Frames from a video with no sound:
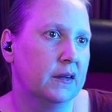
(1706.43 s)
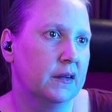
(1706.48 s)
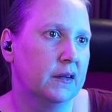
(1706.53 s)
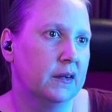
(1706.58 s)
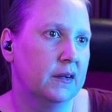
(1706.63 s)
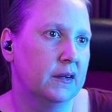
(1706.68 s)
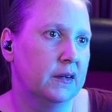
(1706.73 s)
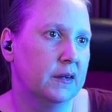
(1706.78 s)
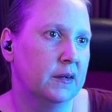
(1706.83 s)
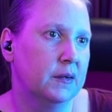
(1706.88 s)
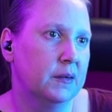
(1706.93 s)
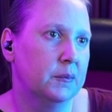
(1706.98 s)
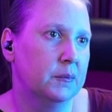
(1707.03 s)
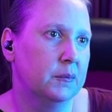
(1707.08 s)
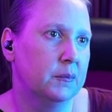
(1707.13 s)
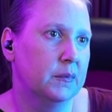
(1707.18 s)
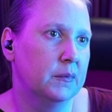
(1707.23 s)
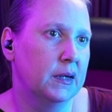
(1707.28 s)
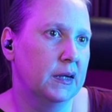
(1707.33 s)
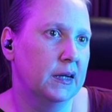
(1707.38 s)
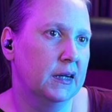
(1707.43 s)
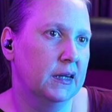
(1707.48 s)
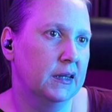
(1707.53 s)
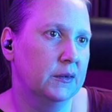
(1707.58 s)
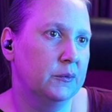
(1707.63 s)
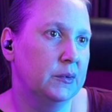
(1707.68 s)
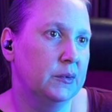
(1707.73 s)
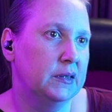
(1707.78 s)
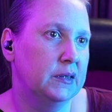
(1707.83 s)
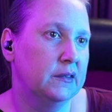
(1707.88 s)
And
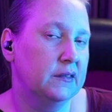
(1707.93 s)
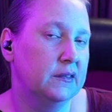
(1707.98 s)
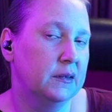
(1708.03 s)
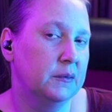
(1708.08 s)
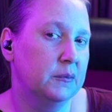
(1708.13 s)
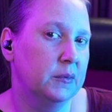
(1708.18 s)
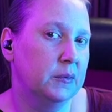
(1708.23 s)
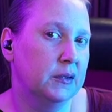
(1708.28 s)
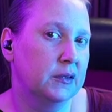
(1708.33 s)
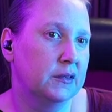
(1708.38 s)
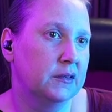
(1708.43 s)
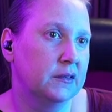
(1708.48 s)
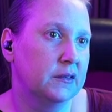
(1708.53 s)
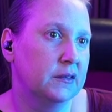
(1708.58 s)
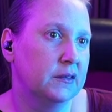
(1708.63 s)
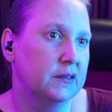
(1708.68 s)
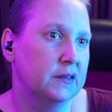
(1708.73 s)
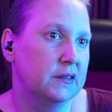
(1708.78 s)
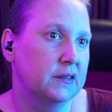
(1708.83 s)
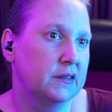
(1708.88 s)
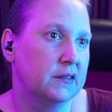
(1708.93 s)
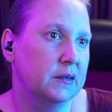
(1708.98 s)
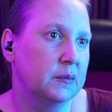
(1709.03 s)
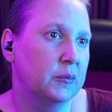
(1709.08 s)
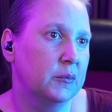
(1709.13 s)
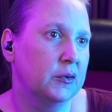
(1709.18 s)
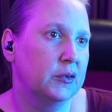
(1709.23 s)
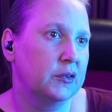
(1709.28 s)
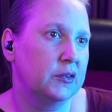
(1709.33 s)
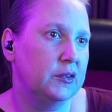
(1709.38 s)
we disassembled
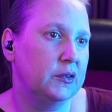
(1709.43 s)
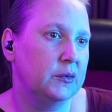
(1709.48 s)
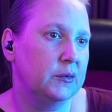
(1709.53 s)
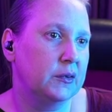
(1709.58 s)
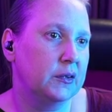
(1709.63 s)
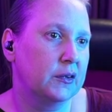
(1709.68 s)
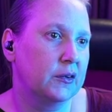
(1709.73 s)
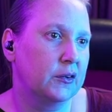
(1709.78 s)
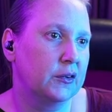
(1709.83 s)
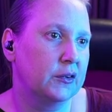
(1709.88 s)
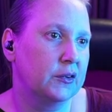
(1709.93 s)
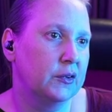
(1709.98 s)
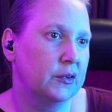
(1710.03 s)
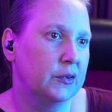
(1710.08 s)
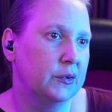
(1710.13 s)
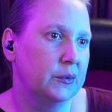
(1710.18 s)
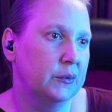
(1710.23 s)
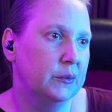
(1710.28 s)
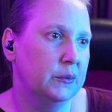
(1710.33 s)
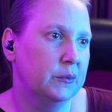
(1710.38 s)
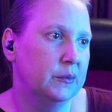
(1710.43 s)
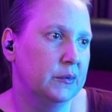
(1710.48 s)
it using R2,